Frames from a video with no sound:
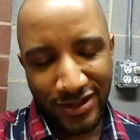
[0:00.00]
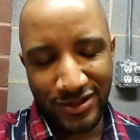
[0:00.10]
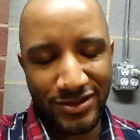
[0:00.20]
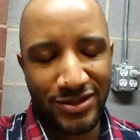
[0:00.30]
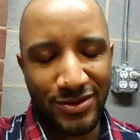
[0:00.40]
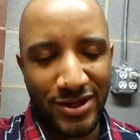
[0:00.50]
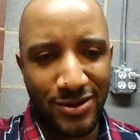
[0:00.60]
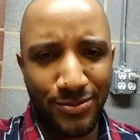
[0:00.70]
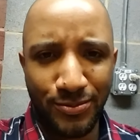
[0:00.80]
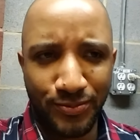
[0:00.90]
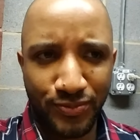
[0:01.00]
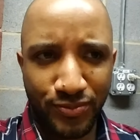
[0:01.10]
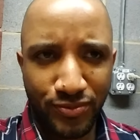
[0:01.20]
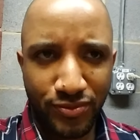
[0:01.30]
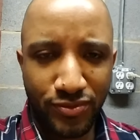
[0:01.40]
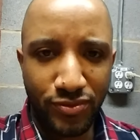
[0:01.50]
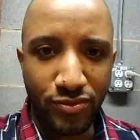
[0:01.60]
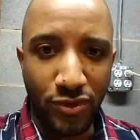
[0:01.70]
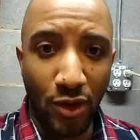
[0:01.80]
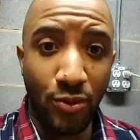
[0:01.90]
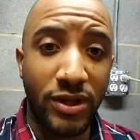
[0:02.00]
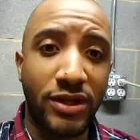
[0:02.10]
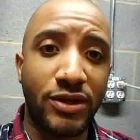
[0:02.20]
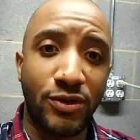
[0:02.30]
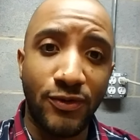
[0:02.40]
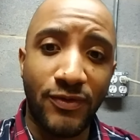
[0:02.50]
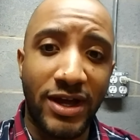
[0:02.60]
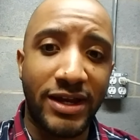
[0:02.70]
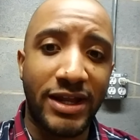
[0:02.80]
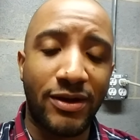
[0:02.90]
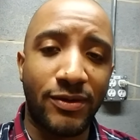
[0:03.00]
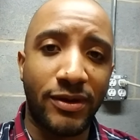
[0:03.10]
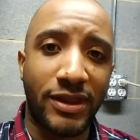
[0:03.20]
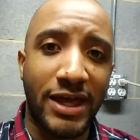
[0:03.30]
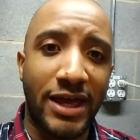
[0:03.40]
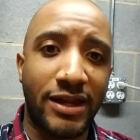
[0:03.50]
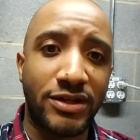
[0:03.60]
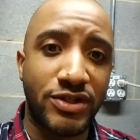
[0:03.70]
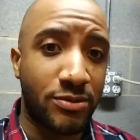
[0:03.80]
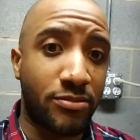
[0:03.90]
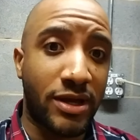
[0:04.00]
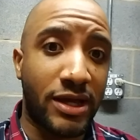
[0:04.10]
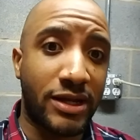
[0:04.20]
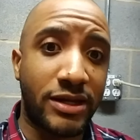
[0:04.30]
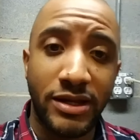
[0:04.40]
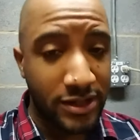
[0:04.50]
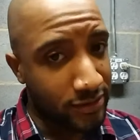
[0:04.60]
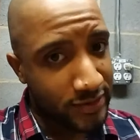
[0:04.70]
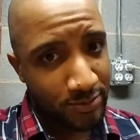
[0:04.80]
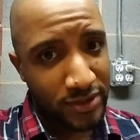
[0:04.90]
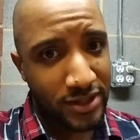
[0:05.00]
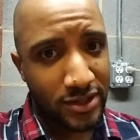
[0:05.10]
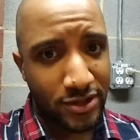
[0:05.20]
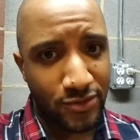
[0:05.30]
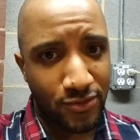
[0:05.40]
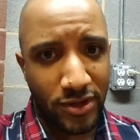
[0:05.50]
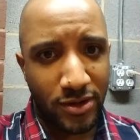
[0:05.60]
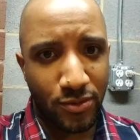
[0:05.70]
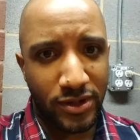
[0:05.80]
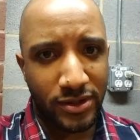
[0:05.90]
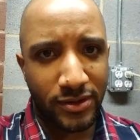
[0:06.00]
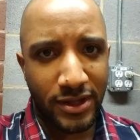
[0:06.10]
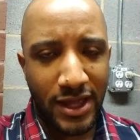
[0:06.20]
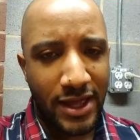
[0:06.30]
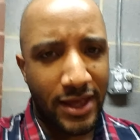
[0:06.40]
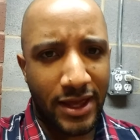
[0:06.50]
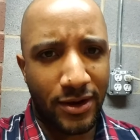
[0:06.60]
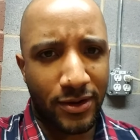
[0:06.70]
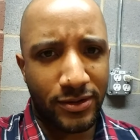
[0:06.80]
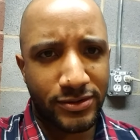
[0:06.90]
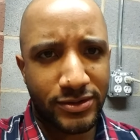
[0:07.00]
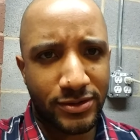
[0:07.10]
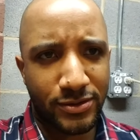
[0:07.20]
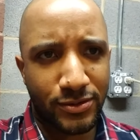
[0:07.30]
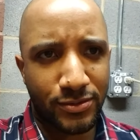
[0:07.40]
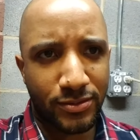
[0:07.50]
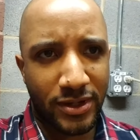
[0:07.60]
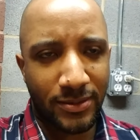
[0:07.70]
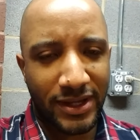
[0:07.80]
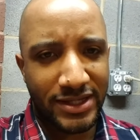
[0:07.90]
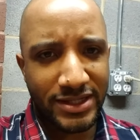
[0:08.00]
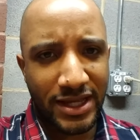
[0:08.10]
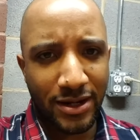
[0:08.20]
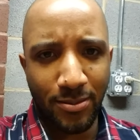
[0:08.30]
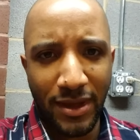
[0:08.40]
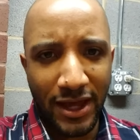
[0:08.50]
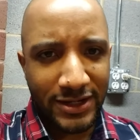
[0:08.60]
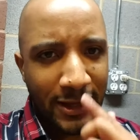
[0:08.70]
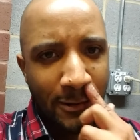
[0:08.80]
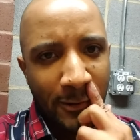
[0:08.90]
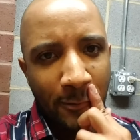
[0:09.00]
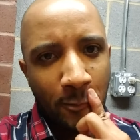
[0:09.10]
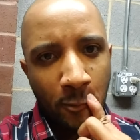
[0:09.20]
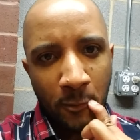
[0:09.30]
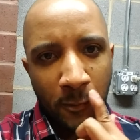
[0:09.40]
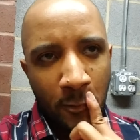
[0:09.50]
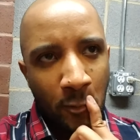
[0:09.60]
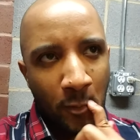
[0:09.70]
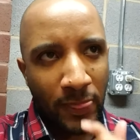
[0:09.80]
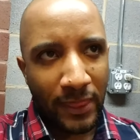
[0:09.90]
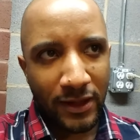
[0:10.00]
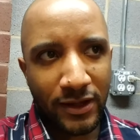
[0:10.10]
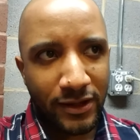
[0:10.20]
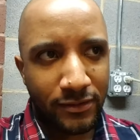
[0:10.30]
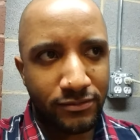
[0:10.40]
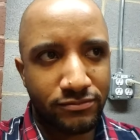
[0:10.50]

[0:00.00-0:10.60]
And so we do find out that Jinbei didn't spin the roulette wheel at all. So I guess he kind of backed down and